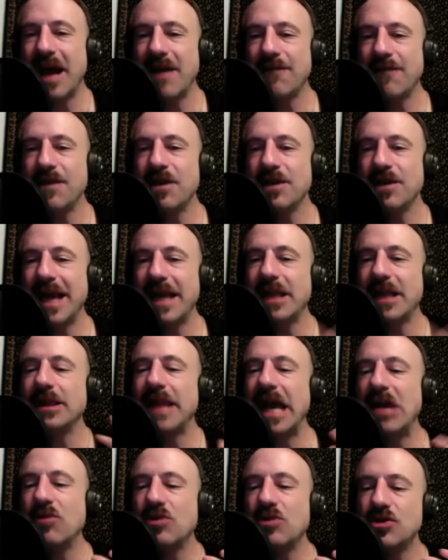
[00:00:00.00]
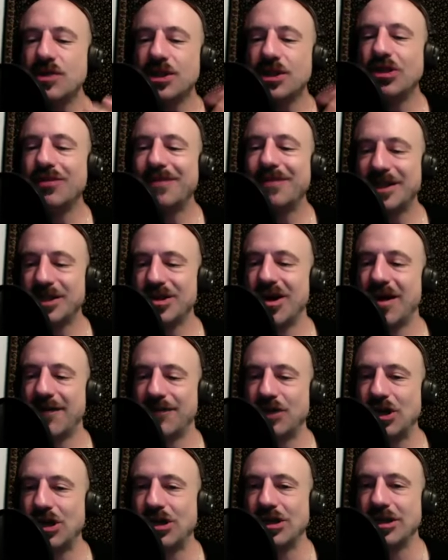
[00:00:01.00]
feel like language was a little bit
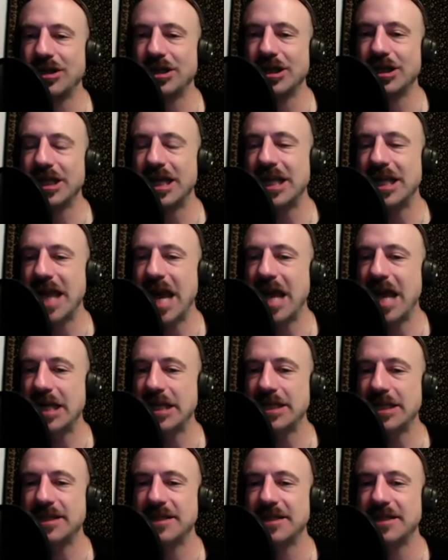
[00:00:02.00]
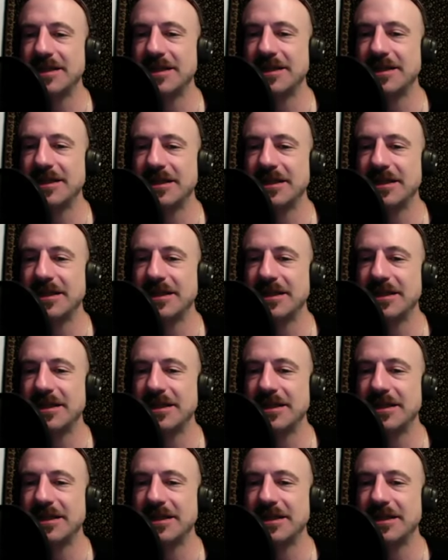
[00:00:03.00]
softer in the 80s. Yeah,